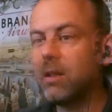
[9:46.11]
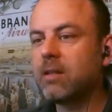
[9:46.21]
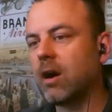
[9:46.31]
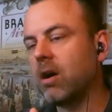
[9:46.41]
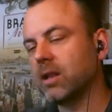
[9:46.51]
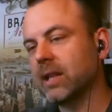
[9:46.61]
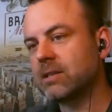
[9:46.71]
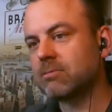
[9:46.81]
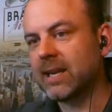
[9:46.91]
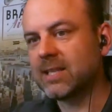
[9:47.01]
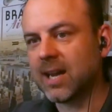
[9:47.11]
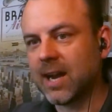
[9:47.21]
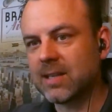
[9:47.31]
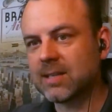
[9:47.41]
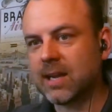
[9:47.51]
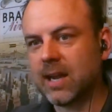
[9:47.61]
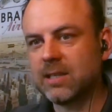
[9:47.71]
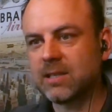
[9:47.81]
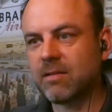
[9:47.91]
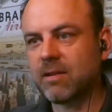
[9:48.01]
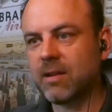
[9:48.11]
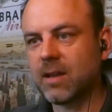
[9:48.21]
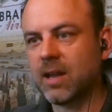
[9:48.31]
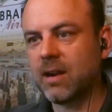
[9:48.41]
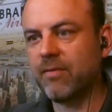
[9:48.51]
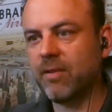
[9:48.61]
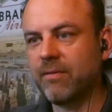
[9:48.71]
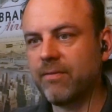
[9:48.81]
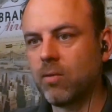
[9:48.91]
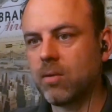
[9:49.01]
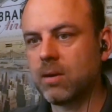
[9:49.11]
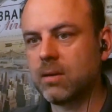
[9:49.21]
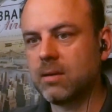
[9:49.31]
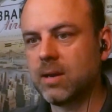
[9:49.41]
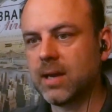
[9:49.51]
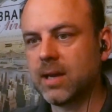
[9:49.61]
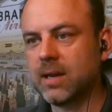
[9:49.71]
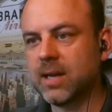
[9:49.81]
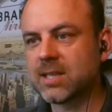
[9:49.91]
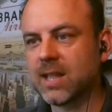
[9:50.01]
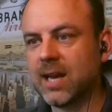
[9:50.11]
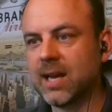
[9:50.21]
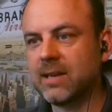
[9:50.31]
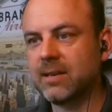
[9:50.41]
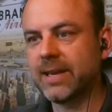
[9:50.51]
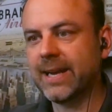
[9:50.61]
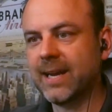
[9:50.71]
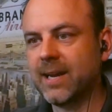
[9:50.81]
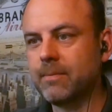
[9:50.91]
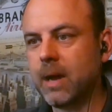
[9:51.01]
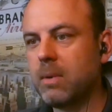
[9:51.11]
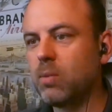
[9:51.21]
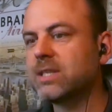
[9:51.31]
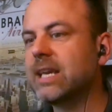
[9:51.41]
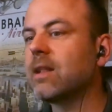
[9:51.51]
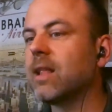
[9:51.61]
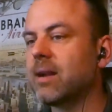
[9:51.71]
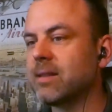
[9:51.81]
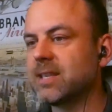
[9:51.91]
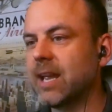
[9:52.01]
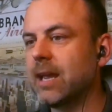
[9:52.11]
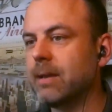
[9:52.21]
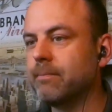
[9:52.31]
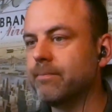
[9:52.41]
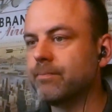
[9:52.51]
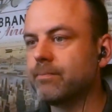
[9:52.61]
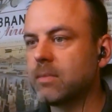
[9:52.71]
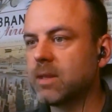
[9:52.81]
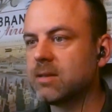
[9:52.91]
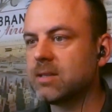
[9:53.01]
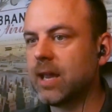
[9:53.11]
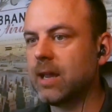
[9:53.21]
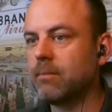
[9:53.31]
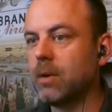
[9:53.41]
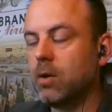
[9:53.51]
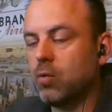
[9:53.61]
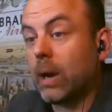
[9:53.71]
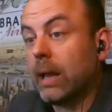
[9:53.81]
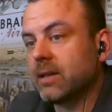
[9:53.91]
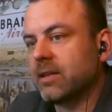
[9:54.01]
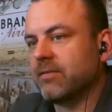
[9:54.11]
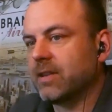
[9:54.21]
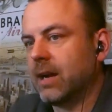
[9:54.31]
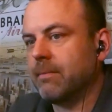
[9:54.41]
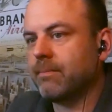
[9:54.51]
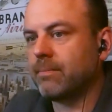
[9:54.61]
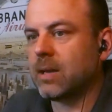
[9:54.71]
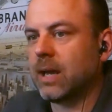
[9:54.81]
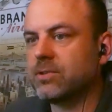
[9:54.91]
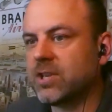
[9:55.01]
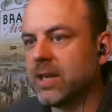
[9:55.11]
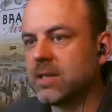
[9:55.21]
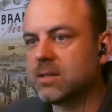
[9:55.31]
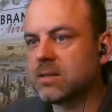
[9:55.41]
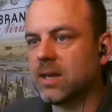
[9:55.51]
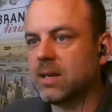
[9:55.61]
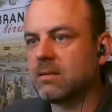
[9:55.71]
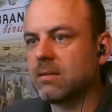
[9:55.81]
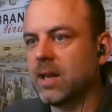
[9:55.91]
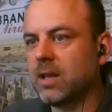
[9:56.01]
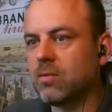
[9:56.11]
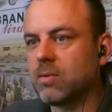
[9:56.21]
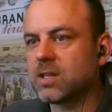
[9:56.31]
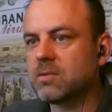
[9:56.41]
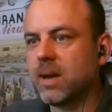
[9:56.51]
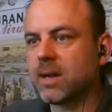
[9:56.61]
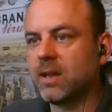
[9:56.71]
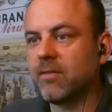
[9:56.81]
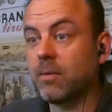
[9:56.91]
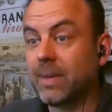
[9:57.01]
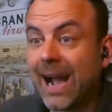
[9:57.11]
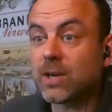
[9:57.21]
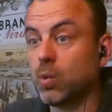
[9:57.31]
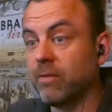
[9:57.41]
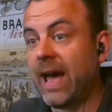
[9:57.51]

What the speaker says: On the lease rate side, as I just kind of flip forward a slide, we're seeing a lot of the same relative type changes that you were expecting from the actual